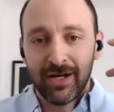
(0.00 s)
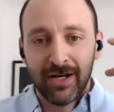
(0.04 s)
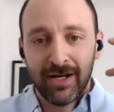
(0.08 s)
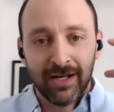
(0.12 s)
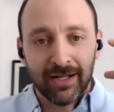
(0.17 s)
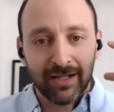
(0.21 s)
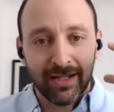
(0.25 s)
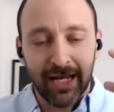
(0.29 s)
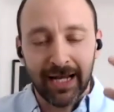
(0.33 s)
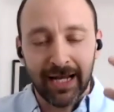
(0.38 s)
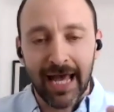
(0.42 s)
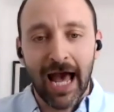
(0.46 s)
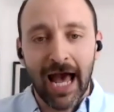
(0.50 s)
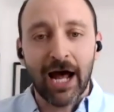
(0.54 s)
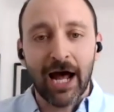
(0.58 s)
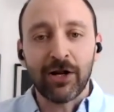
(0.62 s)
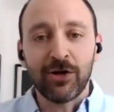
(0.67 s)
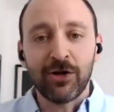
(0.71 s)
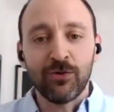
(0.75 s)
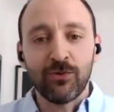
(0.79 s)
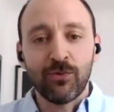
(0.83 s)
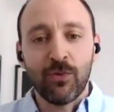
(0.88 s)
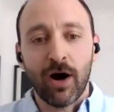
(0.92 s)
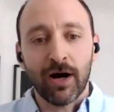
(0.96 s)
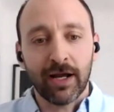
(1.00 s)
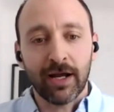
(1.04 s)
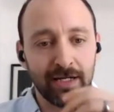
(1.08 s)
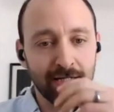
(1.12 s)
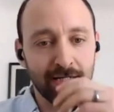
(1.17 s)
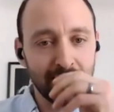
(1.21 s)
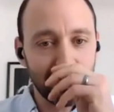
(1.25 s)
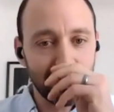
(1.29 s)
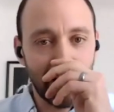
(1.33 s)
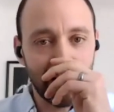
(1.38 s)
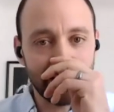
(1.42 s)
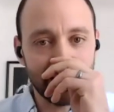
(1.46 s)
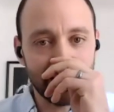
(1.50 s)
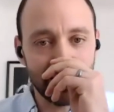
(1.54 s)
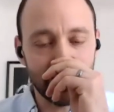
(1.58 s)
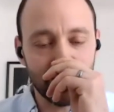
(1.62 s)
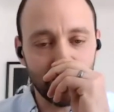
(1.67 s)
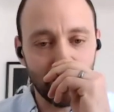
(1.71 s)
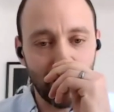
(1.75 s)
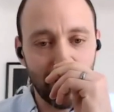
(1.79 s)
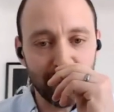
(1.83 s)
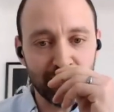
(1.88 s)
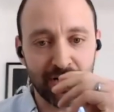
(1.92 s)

Like, how do you walk into that situation?